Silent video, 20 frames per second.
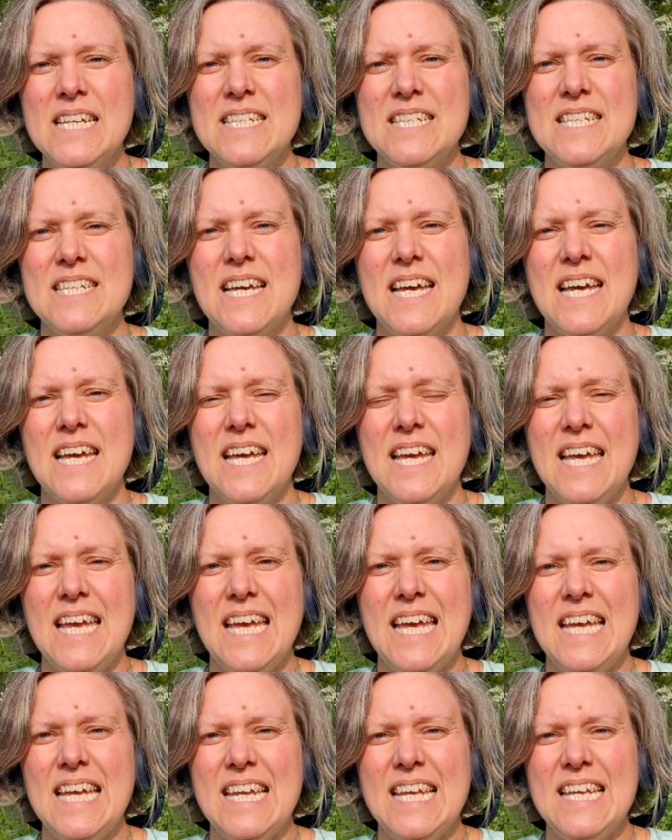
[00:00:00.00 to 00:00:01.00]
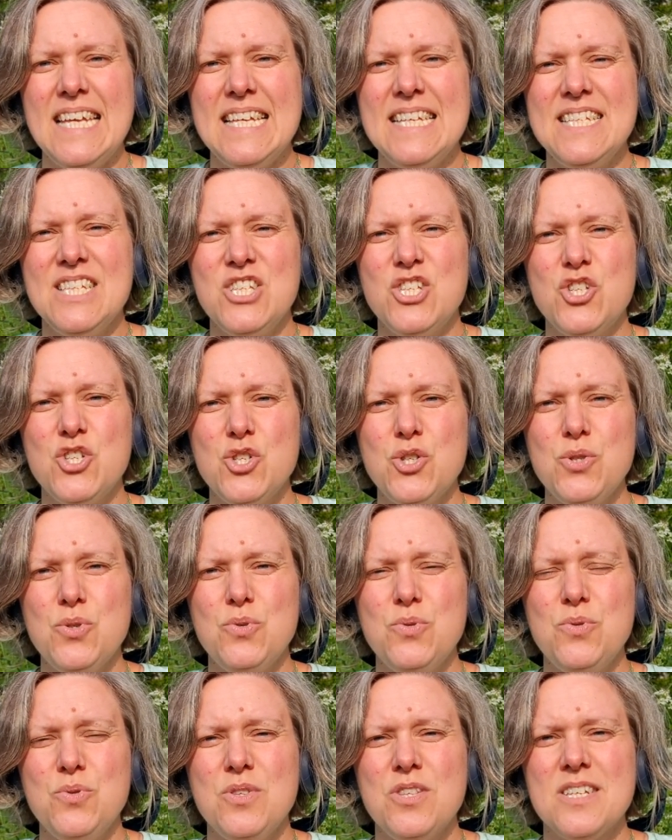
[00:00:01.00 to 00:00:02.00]
Today it is
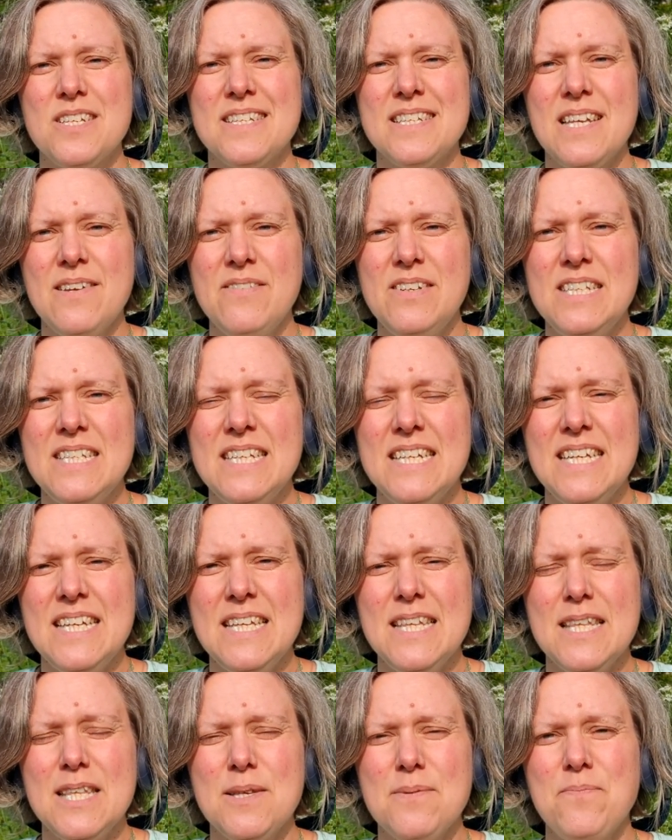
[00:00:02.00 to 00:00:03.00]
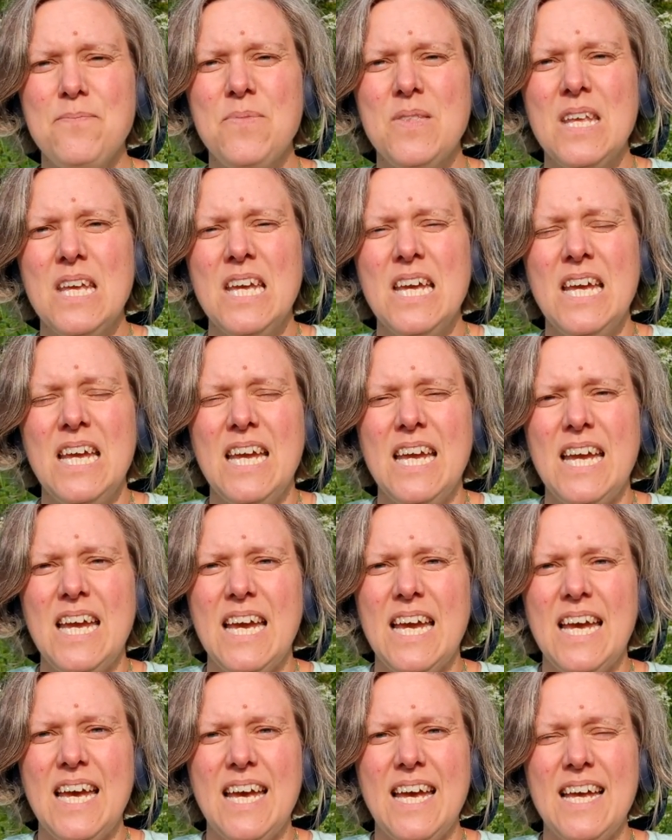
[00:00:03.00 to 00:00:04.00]
June the 17th
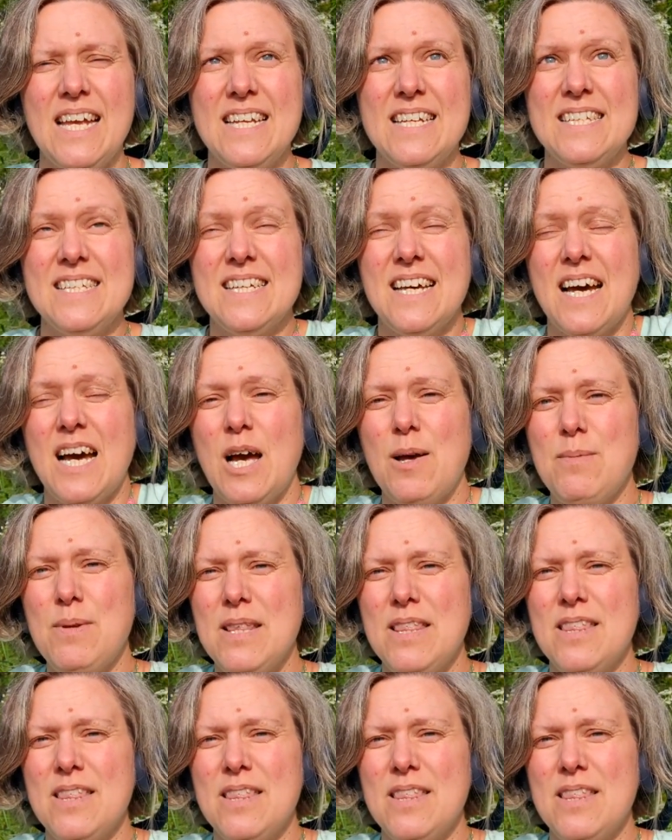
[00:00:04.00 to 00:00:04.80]
and I'm